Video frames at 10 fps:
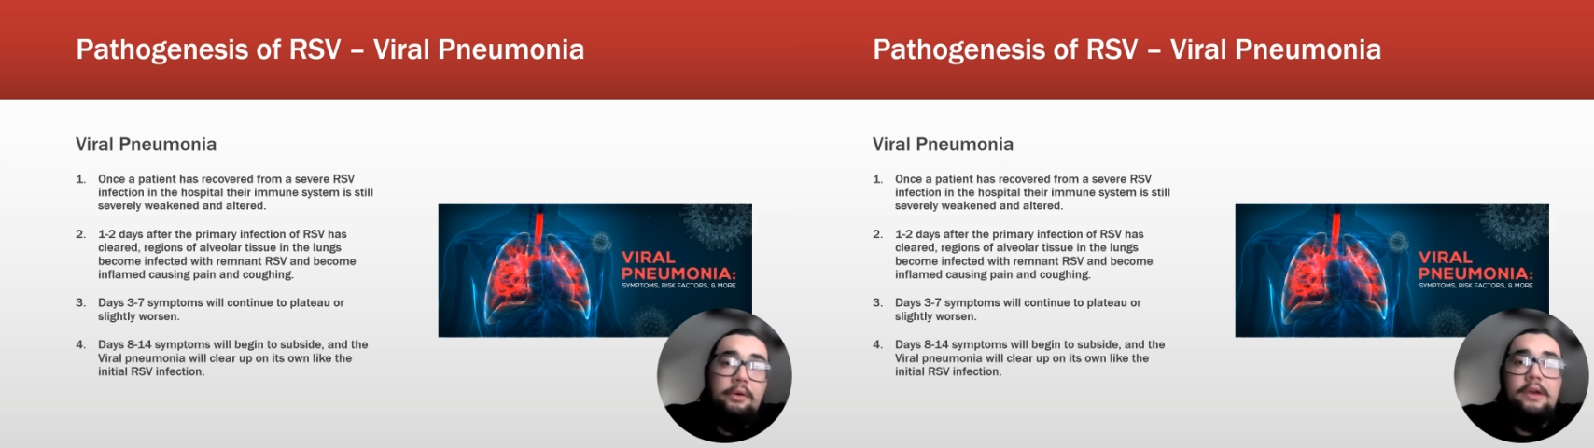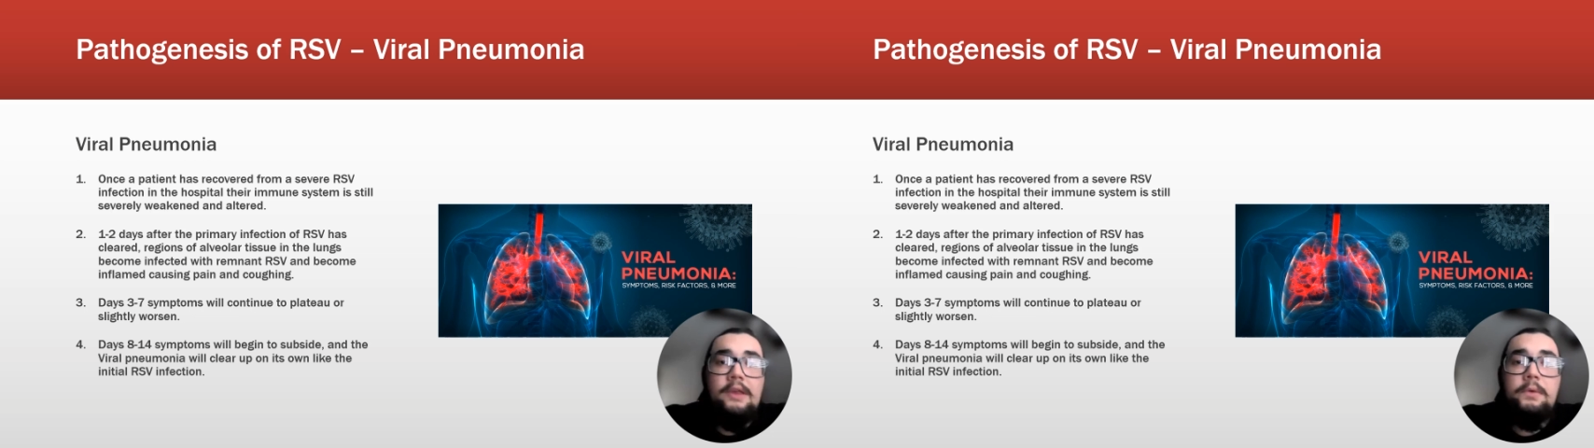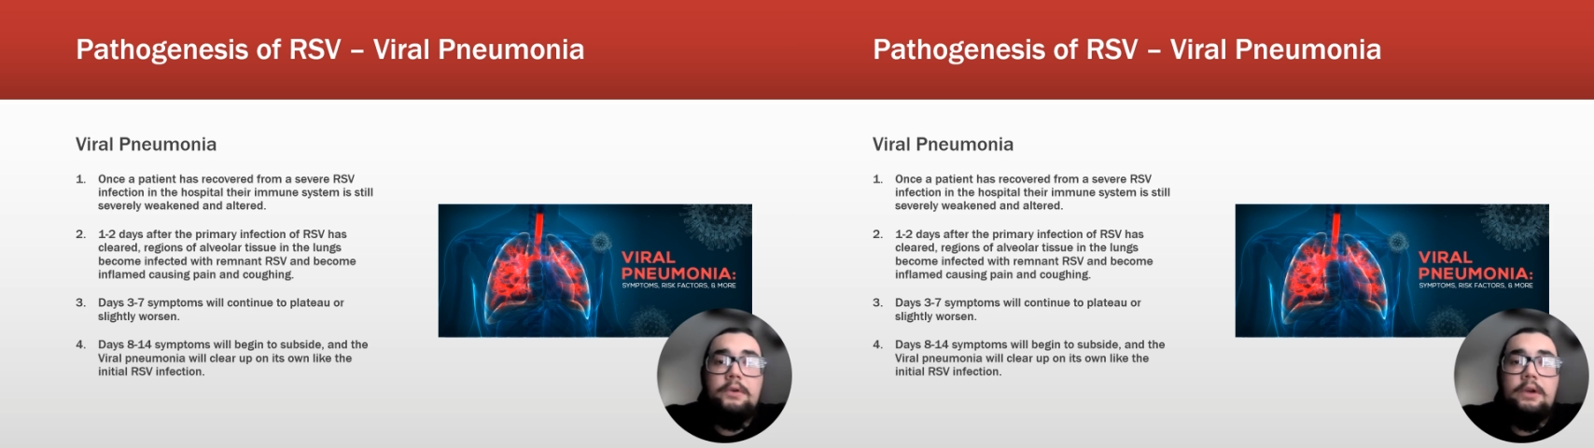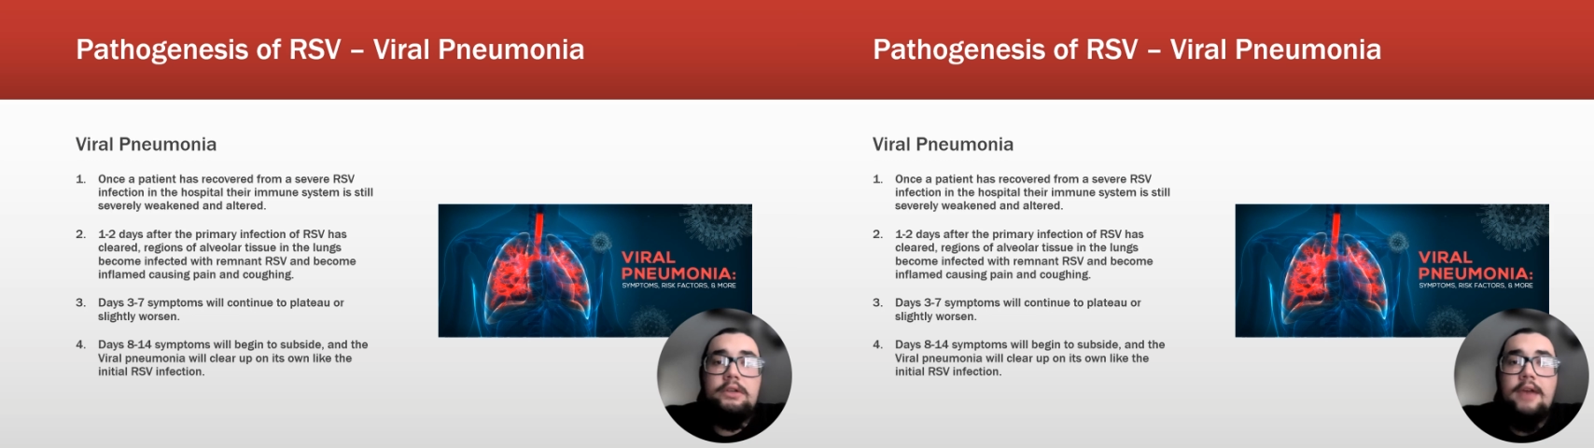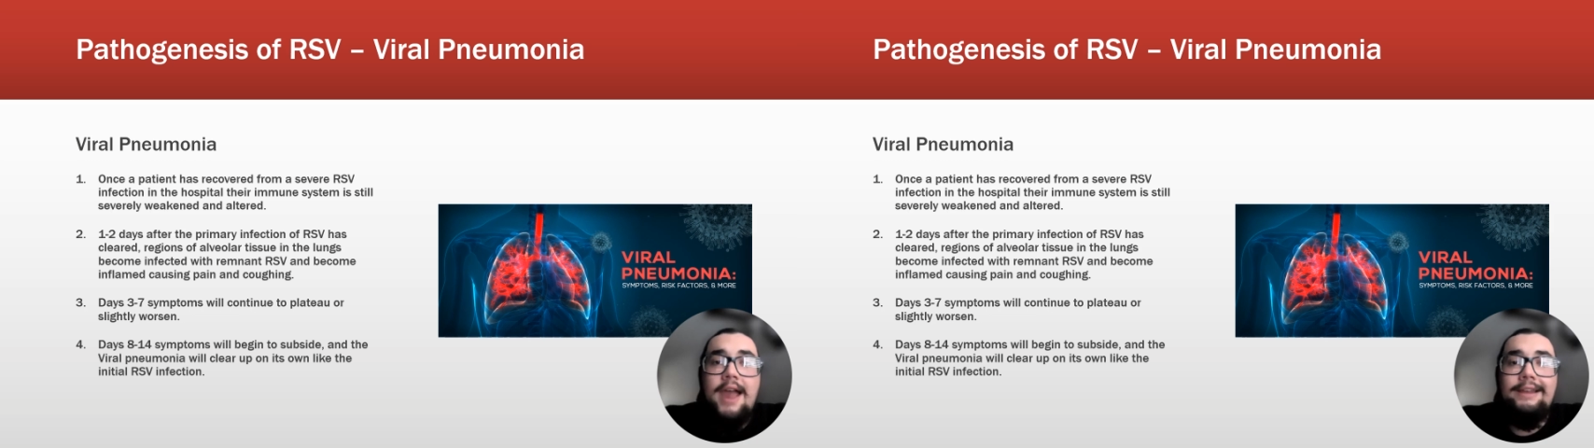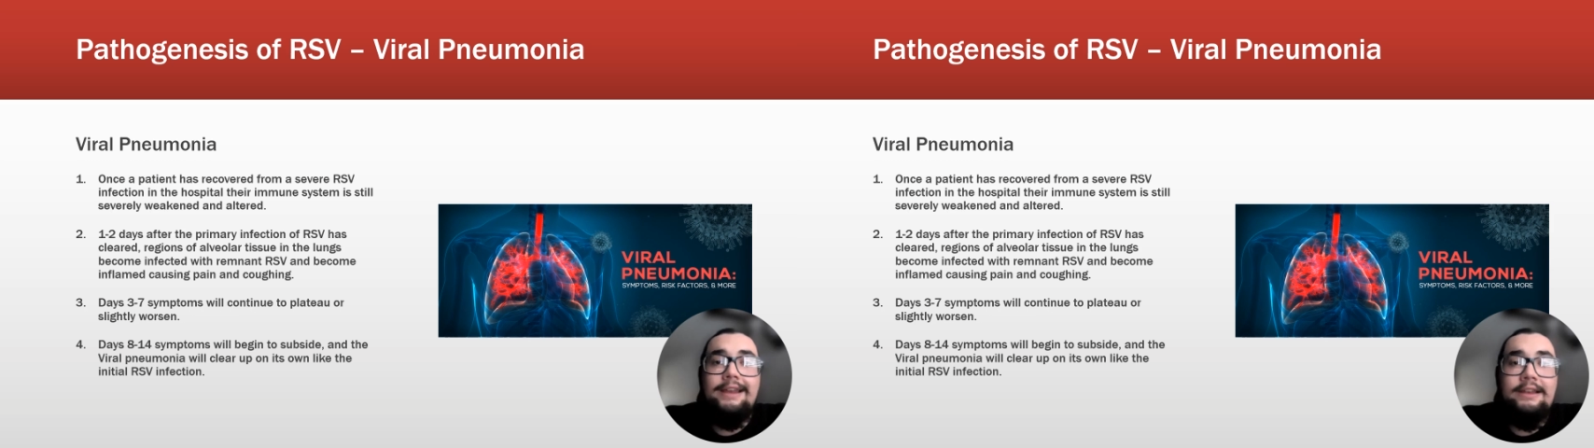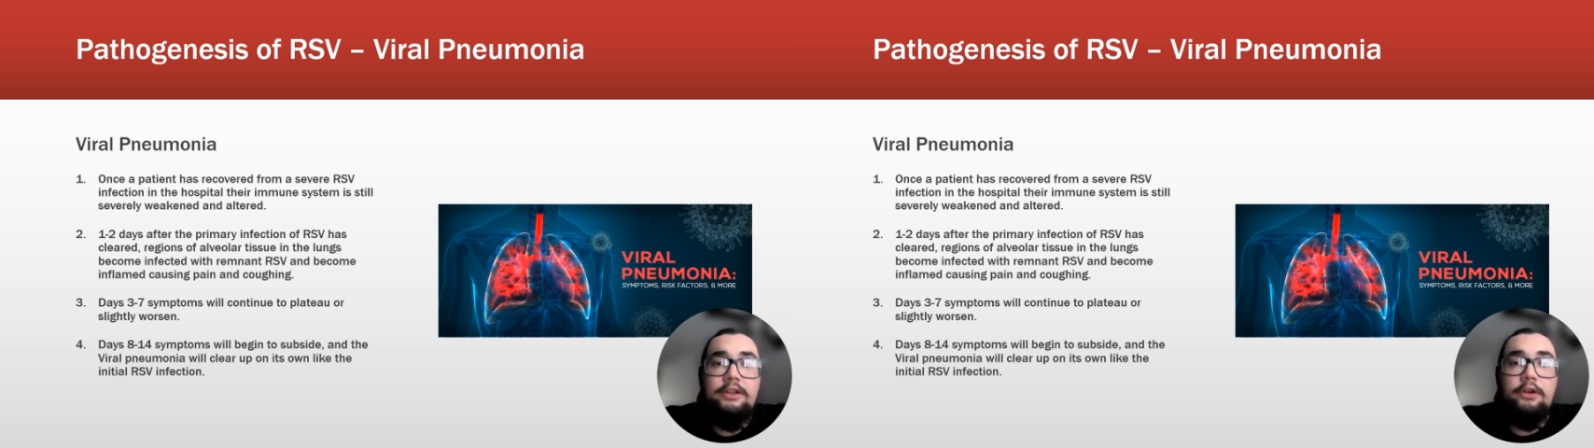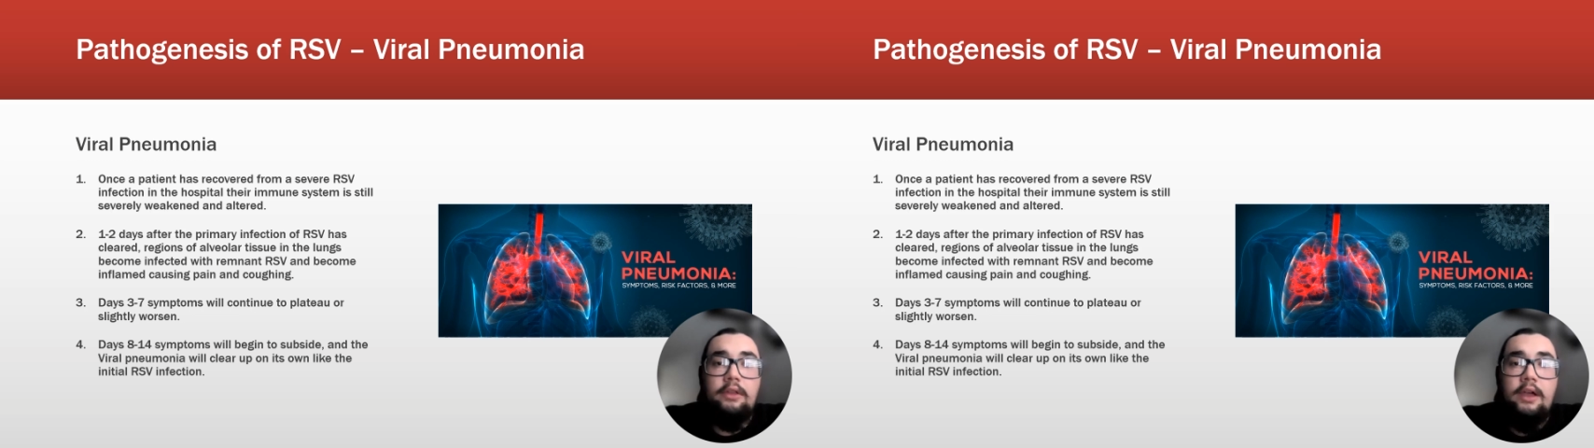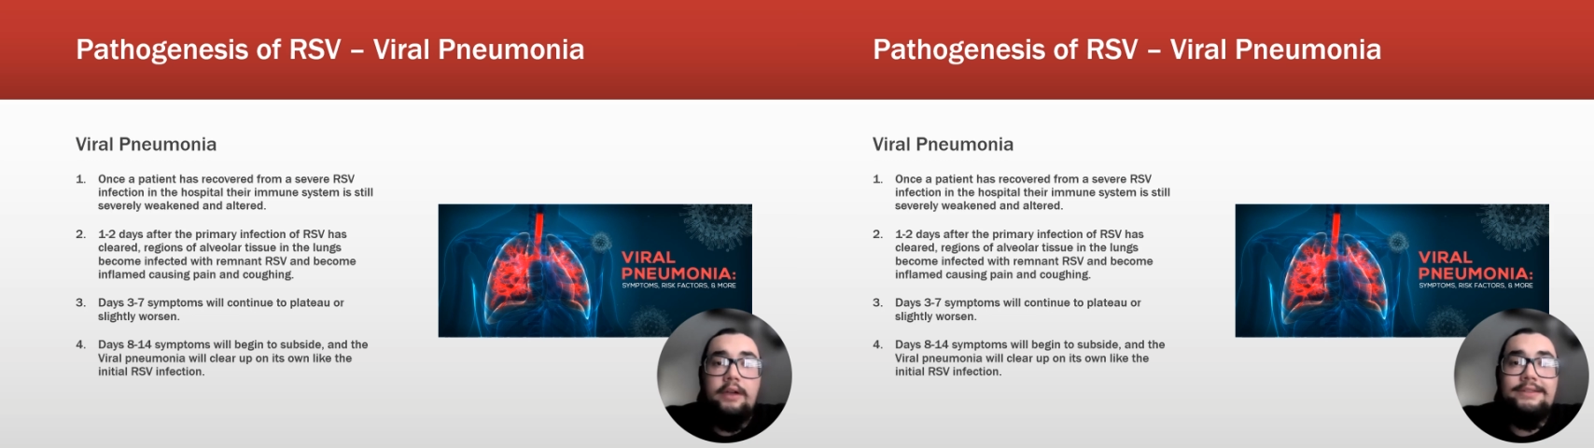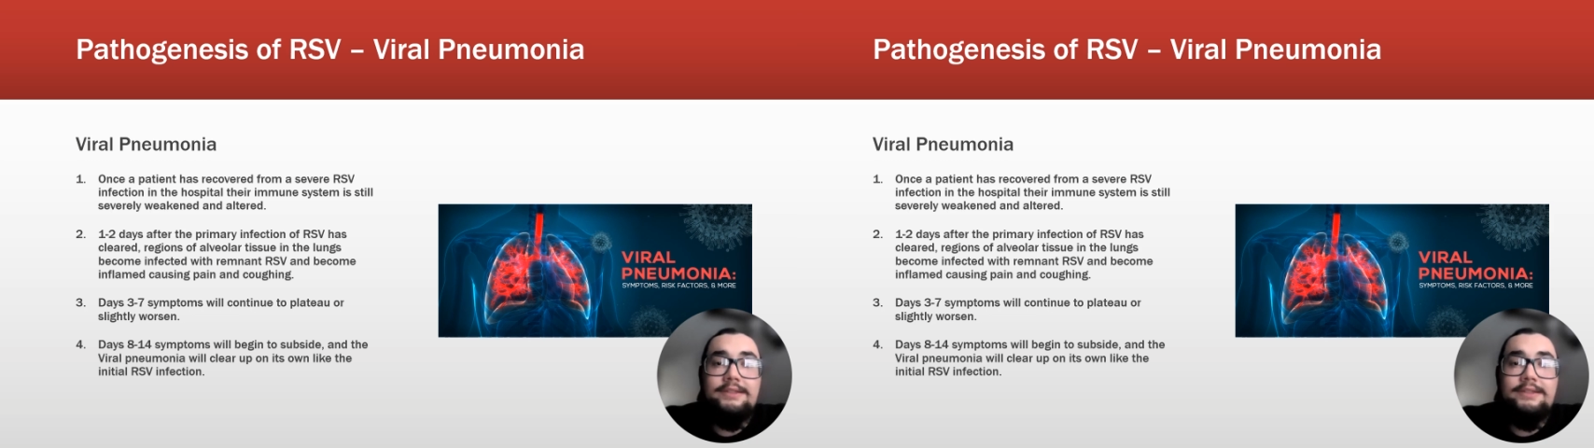respiratory tract and into your lungs,